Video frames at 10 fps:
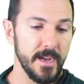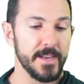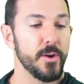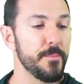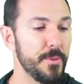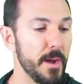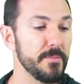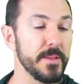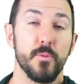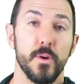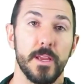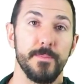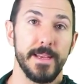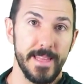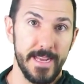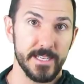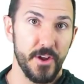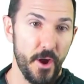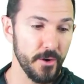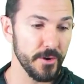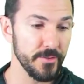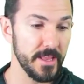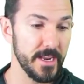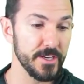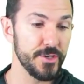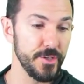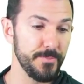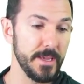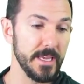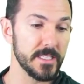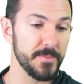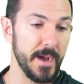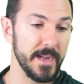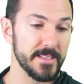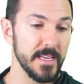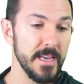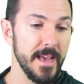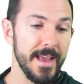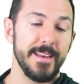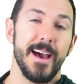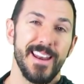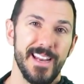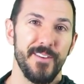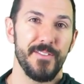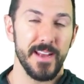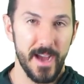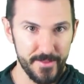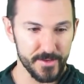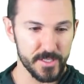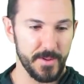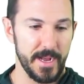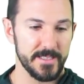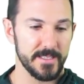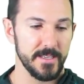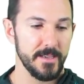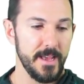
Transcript: I know I'm probably working my legs harder than I should be in spots and not enough in other spots.